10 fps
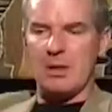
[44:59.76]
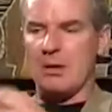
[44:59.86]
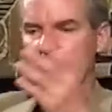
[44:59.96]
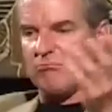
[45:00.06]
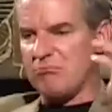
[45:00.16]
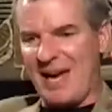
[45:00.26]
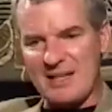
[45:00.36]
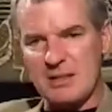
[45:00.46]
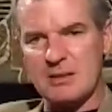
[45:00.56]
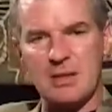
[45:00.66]
uh,
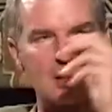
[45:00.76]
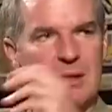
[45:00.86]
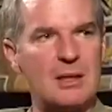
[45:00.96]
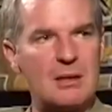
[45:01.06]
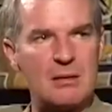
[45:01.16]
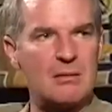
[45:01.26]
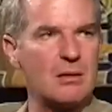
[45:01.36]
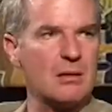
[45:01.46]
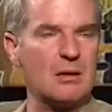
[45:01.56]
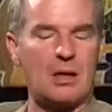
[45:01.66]
acting technique?
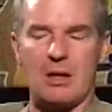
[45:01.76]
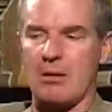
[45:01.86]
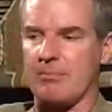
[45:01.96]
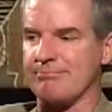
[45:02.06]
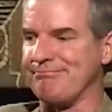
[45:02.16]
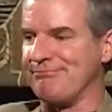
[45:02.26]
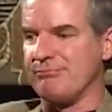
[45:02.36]
Um,